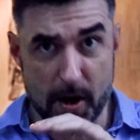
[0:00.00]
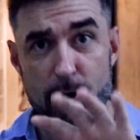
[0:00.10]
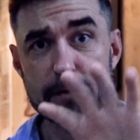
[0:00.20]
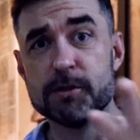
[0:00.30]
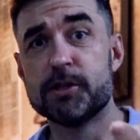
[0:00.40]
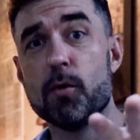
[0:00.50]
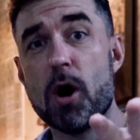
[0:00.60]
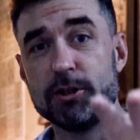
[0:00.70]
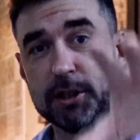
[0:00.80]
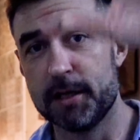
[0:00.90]
By the way, if you're still
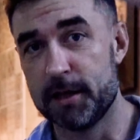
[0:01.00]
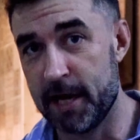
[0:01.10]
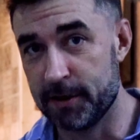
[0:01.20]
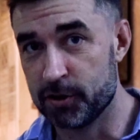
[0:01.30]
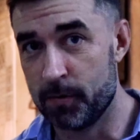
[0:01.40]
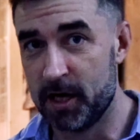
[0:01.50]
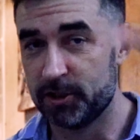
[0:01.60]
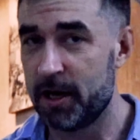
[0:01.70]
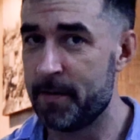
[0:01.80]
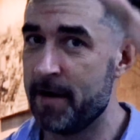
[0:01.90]
watching, thank you so much.
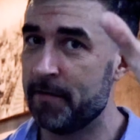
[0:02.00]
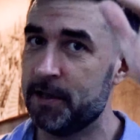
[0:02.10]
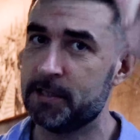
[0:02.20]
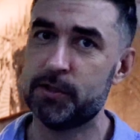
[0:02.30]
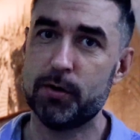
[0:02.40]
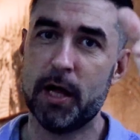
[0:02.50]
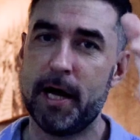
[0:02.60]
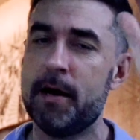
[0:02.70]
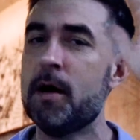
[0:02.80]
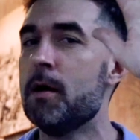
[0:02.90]
I'm Evan, this is
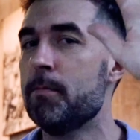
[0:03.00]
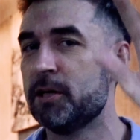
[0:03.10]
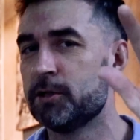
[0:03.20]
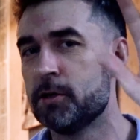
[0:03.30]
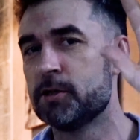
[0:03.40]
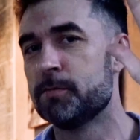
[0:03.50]
Noodlehead. Make sure to